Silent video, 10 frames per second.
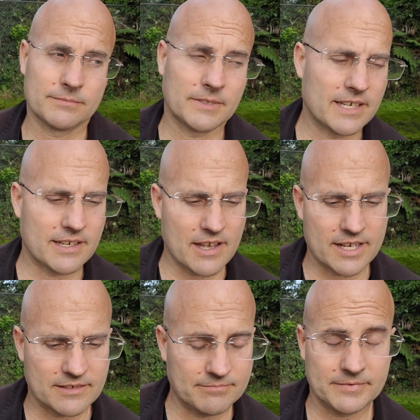And
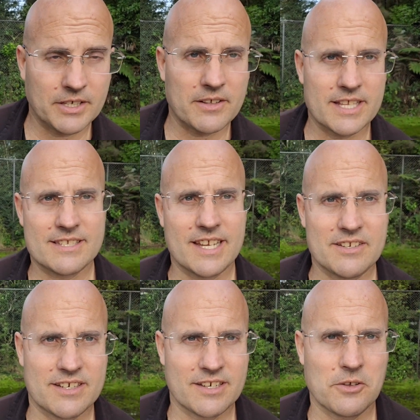I, you know, at that stage
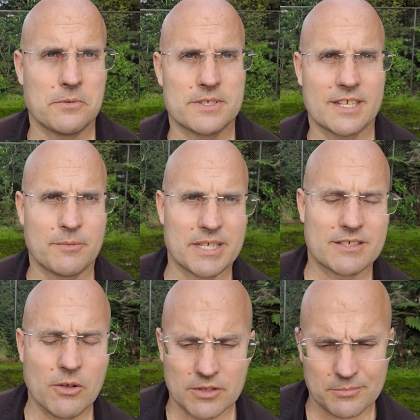I didn't know it was going to be
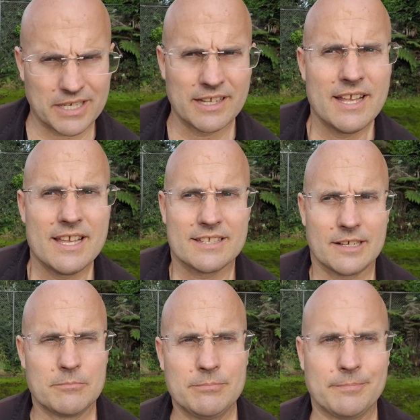stolen, but it's like,